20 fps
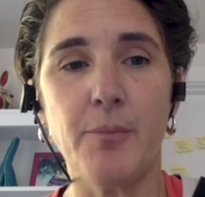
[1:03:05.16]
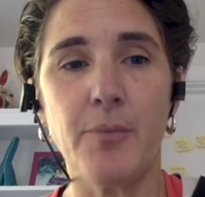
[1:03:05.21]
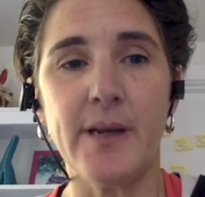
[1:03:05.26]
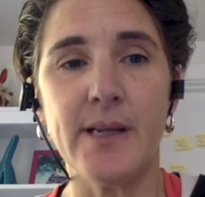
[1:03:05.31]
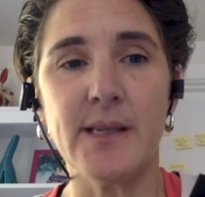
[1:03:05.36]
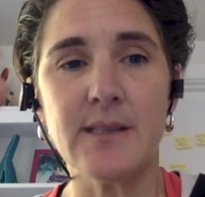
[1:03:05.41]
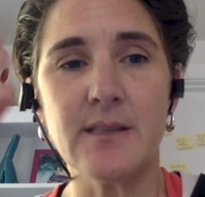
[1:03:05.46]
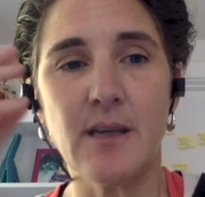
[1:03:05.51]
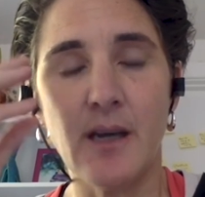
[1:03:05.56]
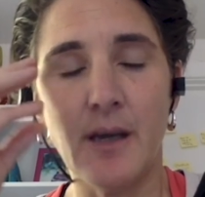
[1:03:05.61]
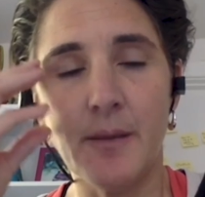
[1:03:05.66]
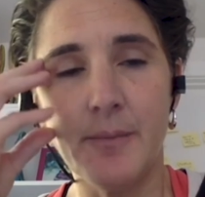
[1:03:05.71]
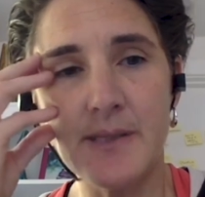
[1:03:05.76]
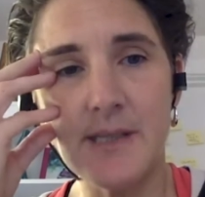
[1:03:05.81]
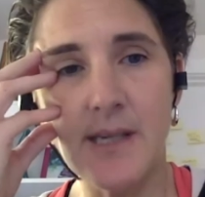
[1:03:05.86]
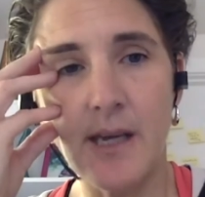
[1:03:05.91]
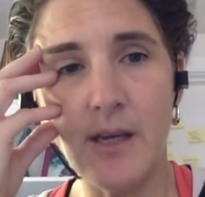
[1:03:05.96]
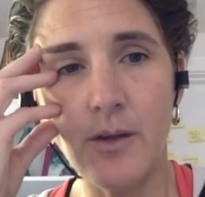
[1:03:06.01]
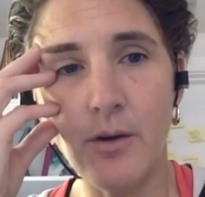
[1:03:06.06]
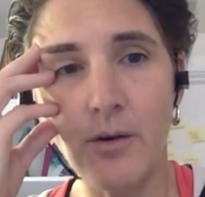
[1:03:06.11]
right brain type,
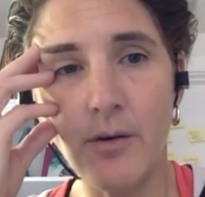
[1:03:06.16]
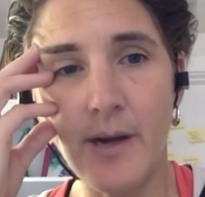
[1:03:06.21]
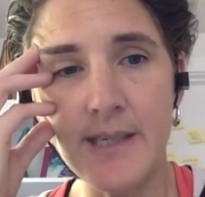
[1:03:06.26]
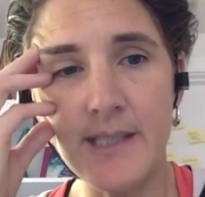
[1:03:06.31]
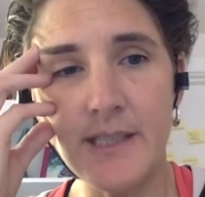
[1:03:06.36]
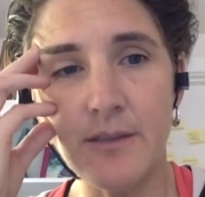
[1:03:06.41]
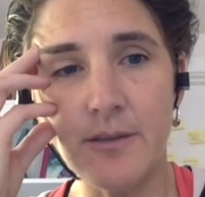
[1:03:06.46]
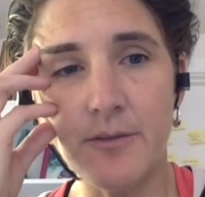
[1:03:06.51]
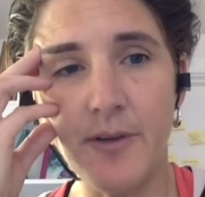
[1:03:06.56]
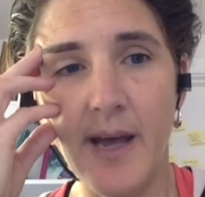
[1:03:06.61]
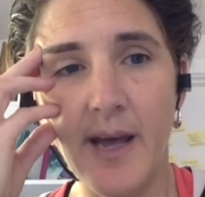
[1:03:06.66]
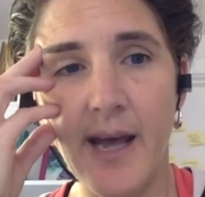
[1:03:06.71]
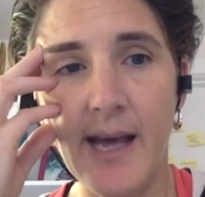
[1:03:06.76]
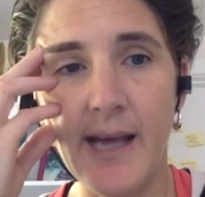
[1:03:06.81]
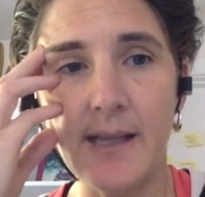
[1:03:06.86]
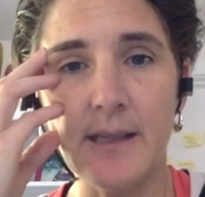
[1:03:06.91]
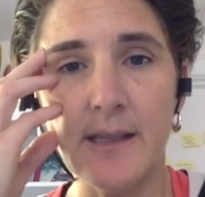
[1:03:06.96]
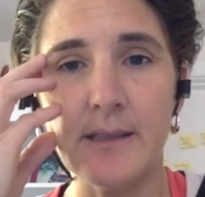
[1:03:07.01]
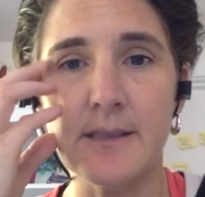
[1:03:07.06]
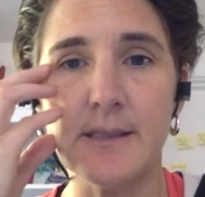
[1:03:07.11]
it's like your idea of
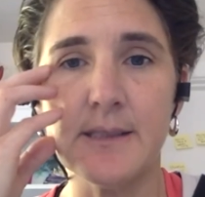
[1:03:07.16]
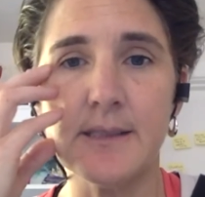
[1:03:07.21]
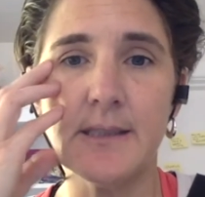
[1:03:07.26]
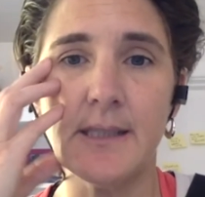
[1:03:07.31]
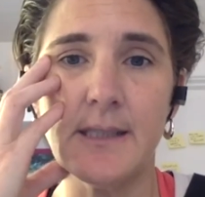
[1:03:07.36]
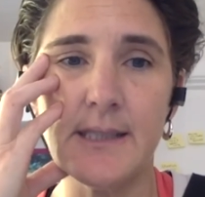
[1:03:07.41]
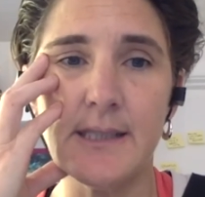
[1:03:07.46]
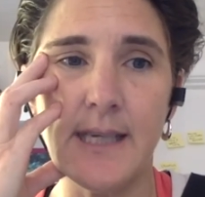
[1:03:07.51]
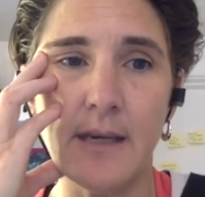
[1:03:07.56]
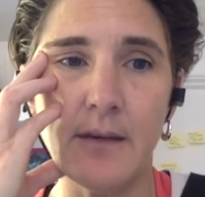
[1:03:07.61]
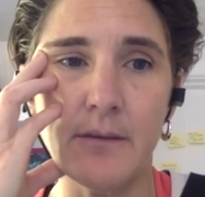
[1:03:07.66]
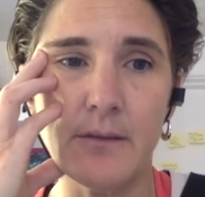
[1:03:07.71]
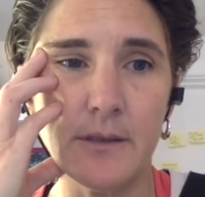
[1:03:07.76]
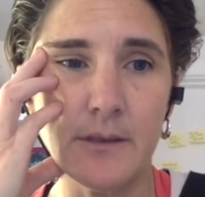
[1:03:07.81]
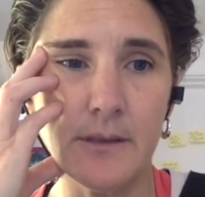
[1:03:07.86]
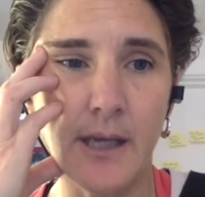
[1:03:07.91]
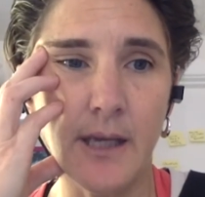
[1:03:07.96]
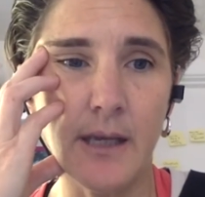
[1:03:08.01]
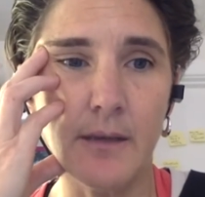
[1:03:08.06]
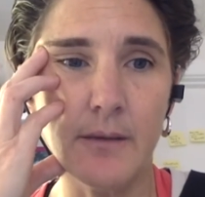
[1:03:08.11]
hell to sit
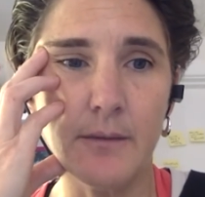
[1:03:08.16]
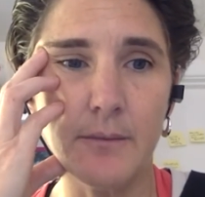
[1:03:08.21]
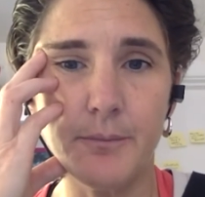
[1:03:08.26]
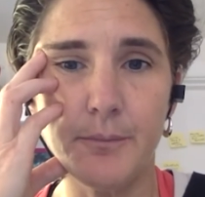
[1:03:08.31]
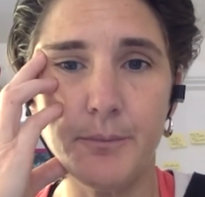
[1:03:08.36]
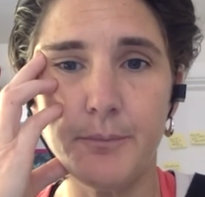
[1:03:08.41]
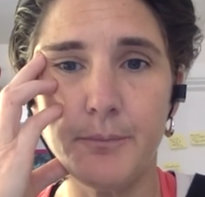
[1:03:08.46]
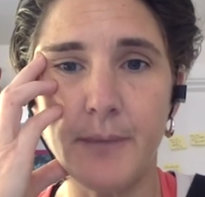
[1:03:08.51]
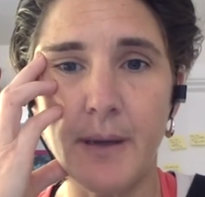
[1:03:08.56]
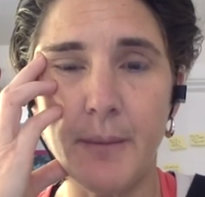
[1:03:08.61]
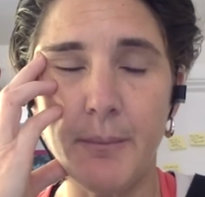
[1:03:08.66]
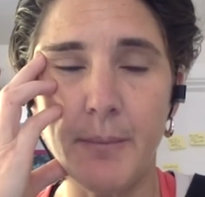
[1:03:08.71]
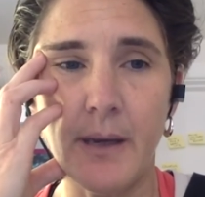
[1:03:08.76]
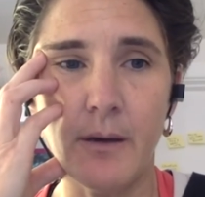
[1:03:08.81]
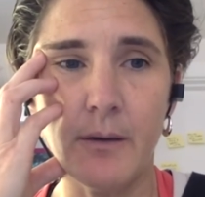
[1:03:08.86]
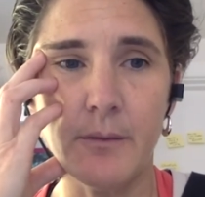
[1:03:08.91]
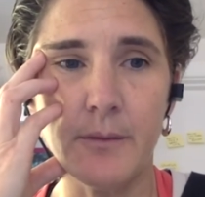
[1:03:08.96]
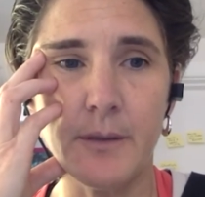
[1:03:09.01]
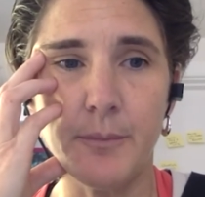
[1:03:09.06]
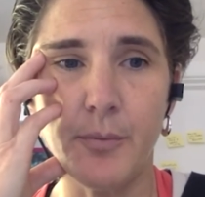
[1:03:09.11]
down and like map
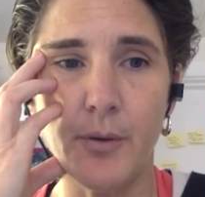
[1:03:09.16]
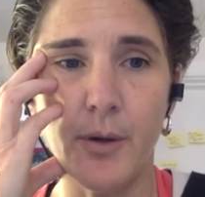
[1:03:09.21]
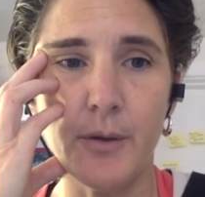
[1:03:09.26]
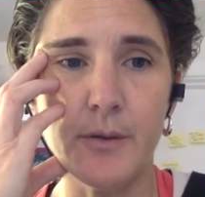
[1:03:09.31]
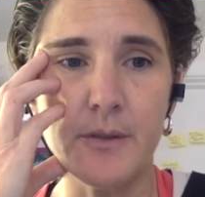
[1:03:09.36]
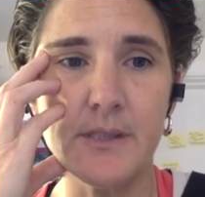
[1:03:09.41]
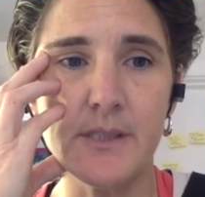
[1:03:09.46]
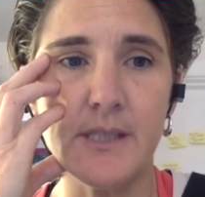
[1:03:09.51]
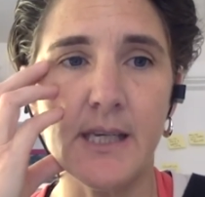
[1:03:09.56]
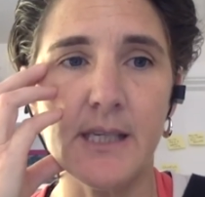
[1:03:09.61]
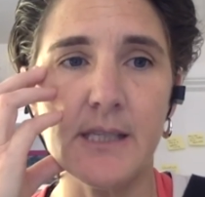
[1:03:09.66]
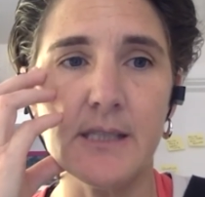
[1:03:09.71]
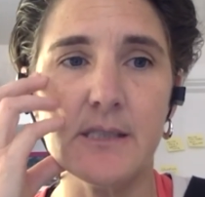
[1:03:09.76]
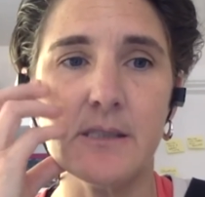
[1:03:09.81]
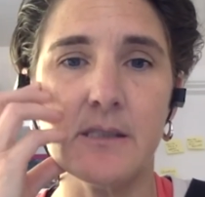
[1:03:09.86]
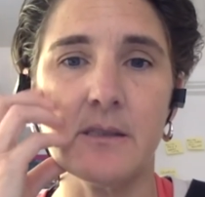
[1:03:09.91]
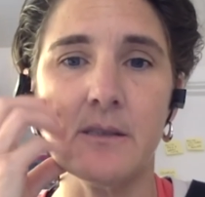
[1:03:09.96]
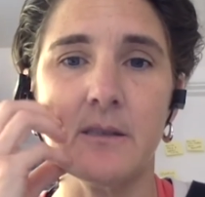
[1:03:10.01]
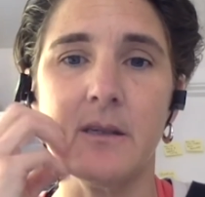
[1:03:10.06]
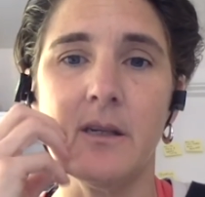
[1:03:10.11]
out the process
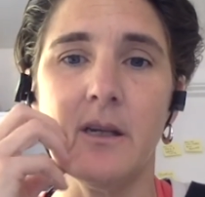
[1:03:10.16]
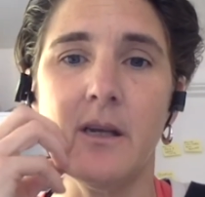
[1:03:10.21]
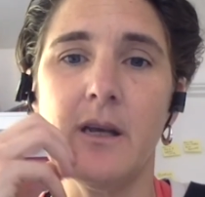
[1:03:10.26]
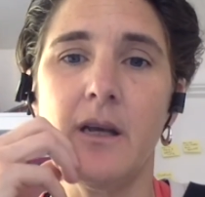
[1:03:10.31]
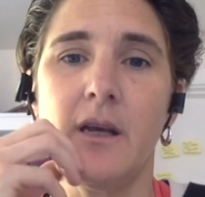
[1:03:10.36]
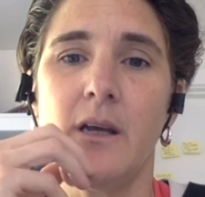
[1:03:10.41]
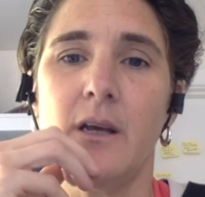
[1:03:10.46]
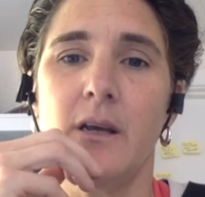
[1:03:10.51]
and